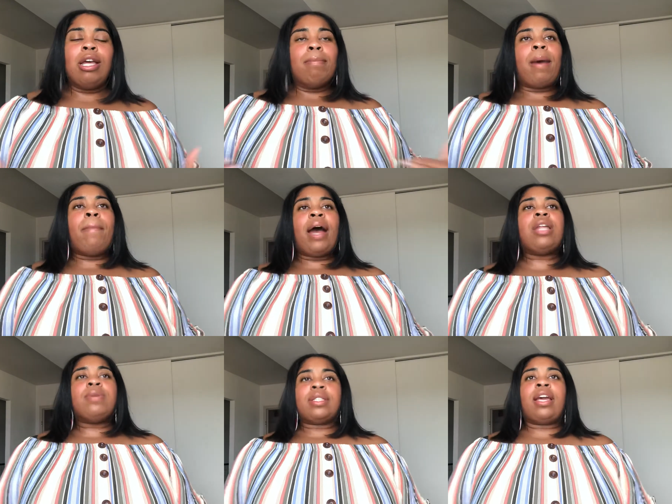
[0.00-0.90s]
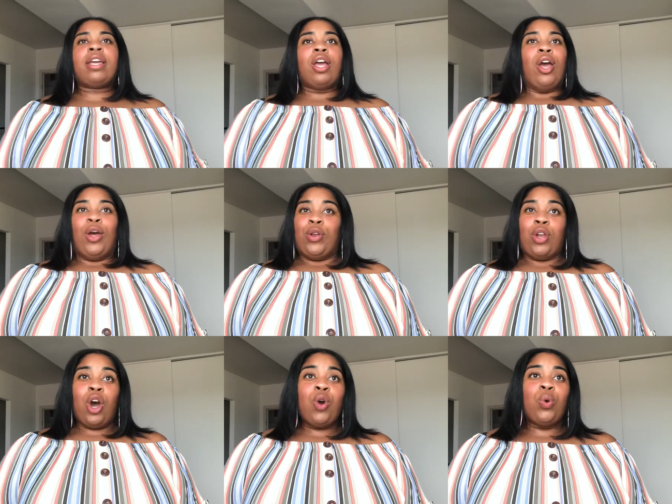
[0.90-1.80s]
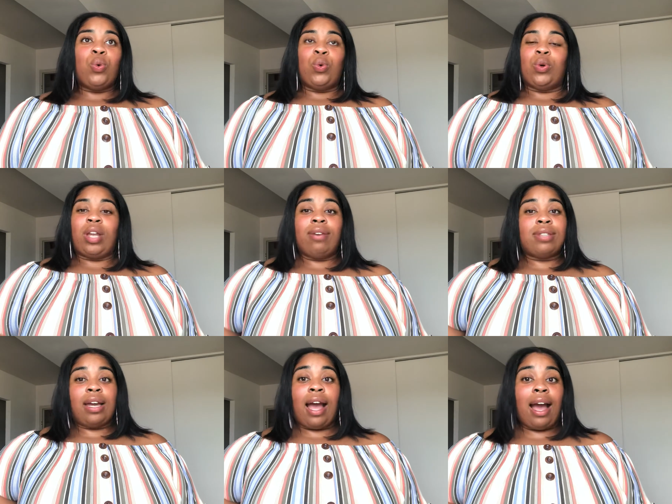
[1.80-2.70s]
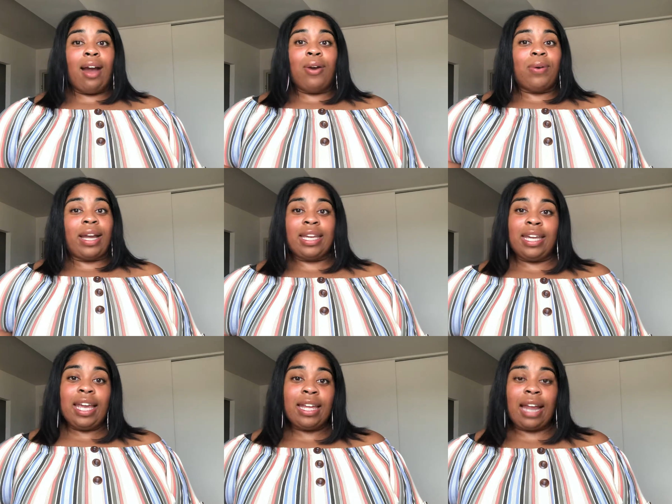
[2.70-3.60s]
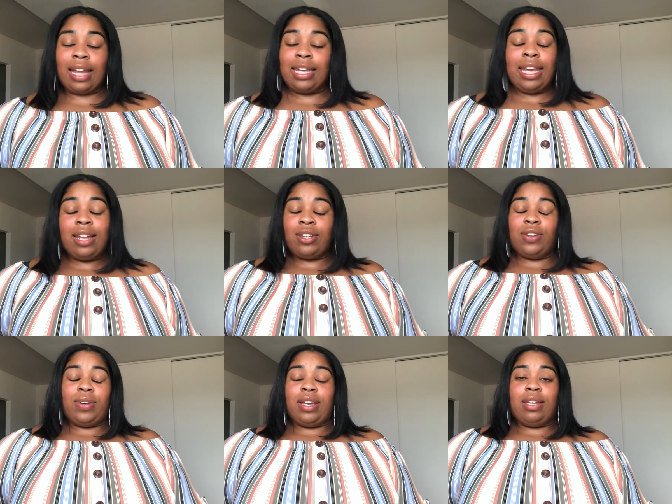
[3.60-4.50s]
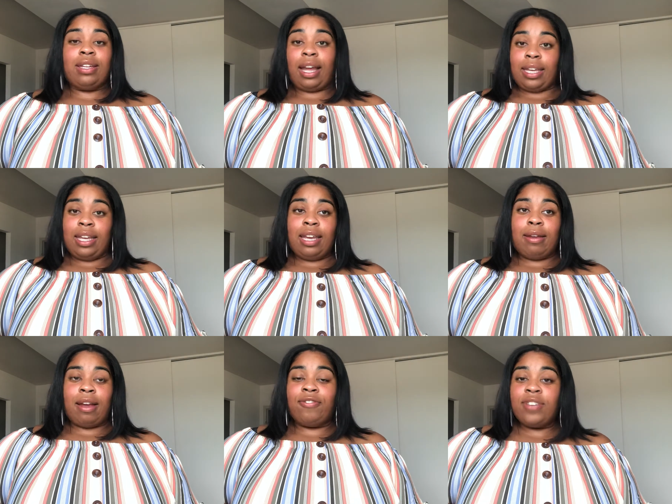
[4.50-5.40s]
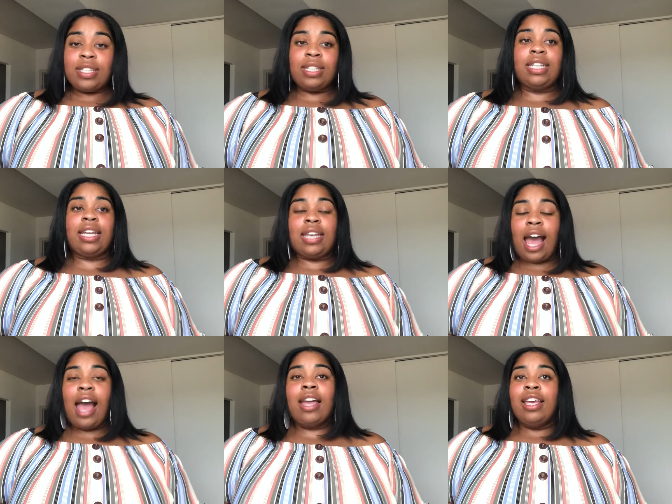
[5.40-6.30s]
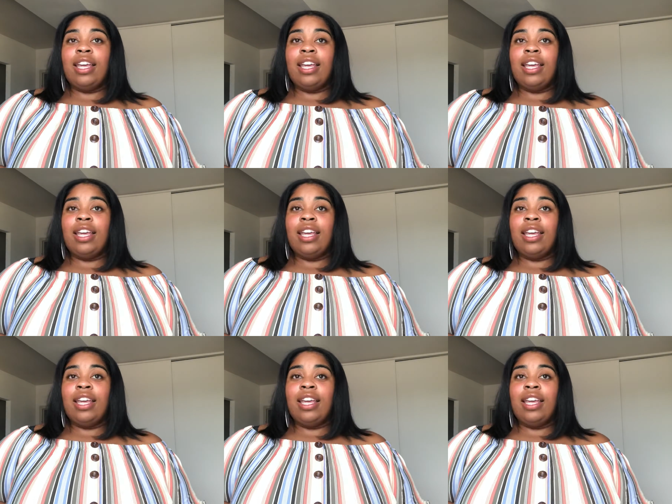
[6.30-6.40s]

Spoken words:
My body was like, no. I was like, ow, I can't do it. I can't. I physically cannot